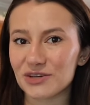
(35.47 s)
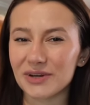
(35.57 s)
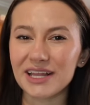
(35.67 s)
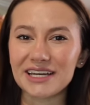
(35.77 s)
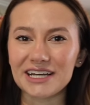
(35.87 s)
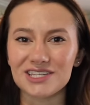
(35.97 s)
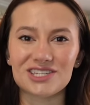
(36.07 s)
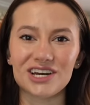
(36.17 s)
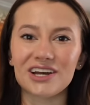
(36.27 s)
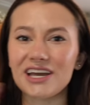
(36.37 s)
So it like got
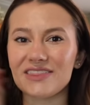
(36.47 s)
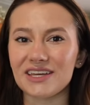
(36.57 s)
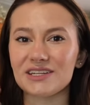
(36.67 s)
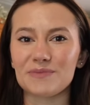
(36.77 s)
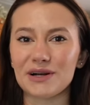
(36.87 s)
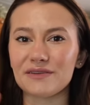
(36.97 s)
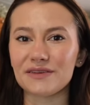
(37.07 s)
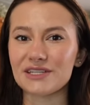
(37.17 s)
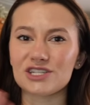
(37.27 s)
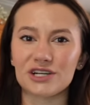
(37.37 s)
stuck, and then part of
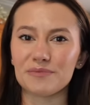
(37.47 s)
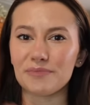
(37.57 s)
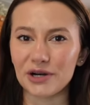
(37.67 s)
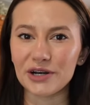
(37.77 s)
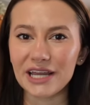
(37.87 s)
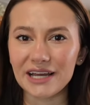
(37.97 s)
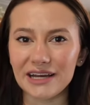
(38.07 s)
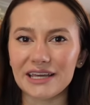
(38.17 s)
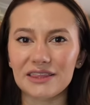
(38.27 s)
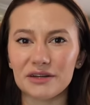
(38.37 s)
it started burning,
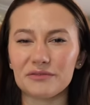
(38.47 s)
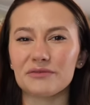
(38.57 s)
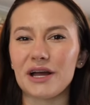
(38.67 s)
like the,